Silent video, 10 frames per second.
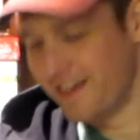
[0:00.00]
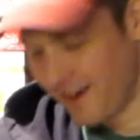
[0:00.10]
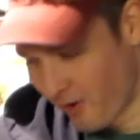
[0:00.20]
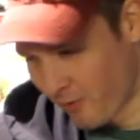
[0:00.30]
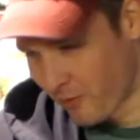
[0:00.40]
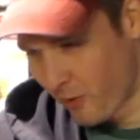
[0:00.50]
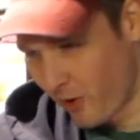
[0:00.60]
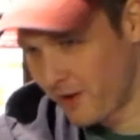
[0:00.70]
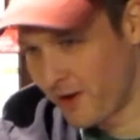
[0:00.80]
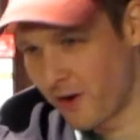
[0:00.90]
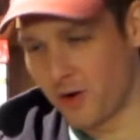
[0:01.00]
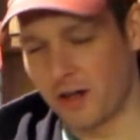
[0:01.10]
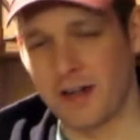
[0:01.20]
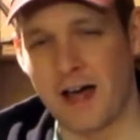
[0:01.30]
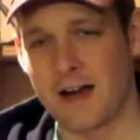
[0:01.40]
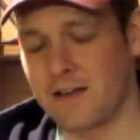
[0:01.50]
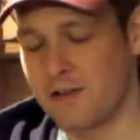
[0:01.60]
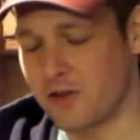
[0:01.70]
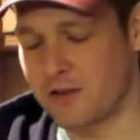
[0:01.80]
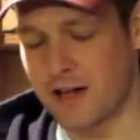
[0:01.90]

overall, you know, a lot, your